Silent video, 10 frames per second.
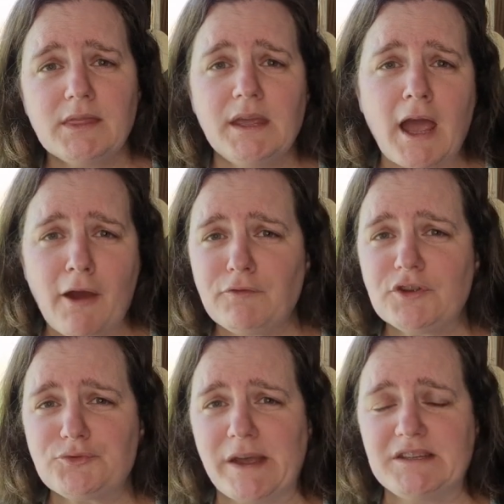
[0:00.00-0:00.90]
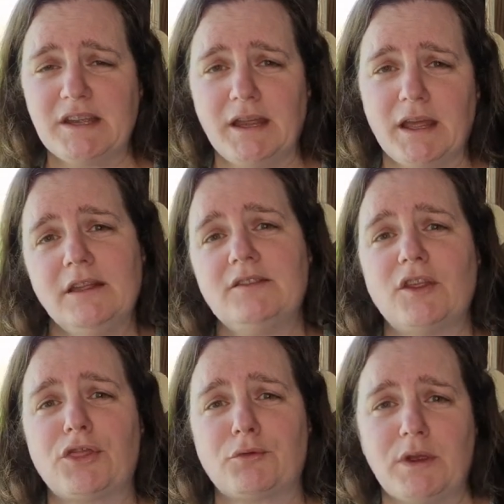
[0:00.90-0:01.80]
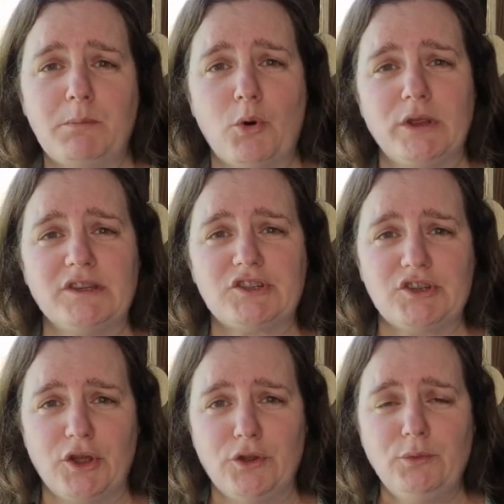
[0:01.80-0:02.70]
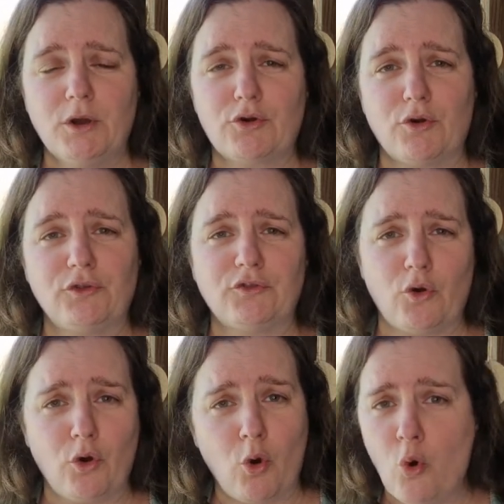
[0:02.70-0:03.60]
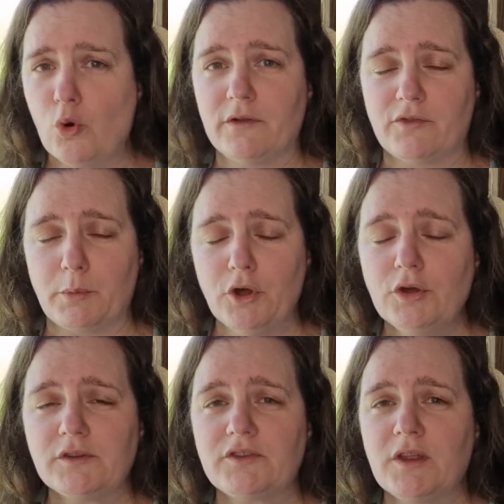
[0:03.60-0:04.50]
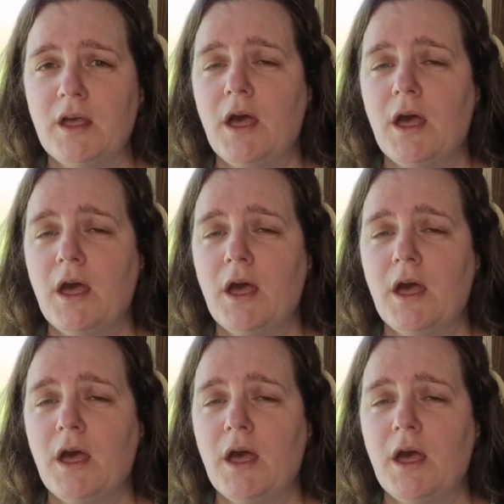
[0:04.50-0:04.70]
The average rating is 3.2 across all of the books.